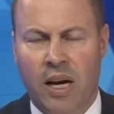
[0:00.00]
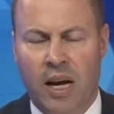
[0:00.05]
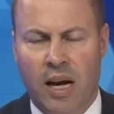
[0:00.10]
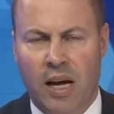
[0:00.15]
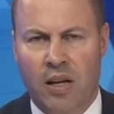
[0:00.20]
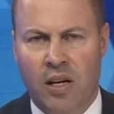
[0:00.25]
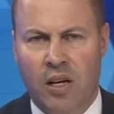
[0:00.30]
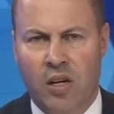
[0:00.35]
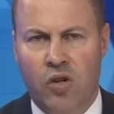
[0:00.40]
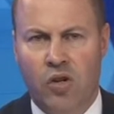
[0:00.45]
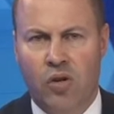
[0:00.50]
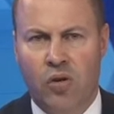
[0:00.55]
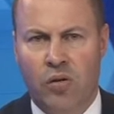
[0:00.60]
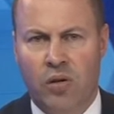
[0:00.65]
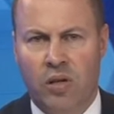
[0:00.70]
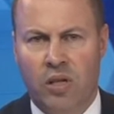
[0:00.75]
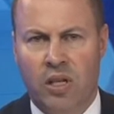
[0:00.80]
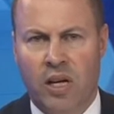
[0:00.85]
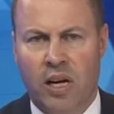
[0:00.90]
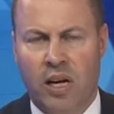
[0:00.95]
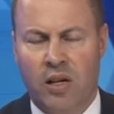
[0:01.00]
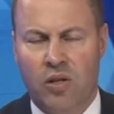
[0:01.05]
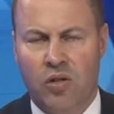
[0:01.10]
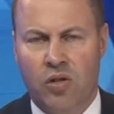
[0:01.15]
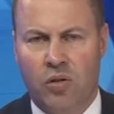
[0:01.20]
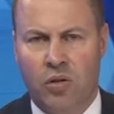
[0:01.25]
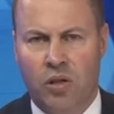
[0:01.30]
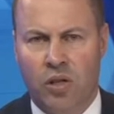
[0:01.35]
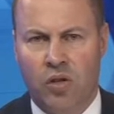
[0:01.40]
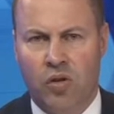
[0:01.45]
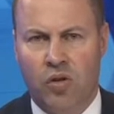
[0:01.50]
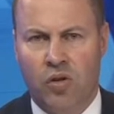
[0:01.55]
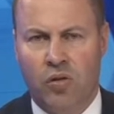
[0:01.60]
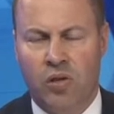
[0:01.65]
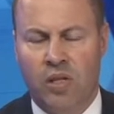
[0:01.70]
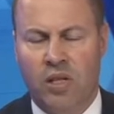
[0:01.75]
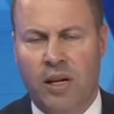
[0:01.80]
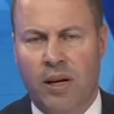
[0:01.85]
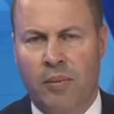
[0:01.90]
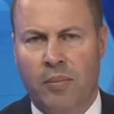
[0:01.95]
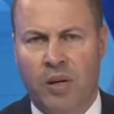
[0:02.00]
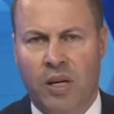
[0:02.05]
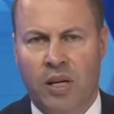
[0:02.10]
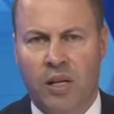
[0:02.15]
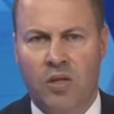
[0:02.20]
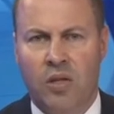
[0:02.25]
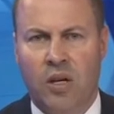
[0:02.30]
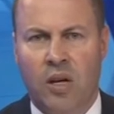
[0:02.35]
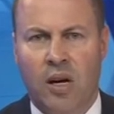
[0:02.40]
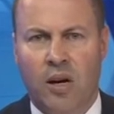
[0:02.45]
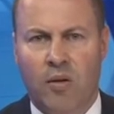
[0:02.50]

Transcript: and the Insurance Council and insurance companies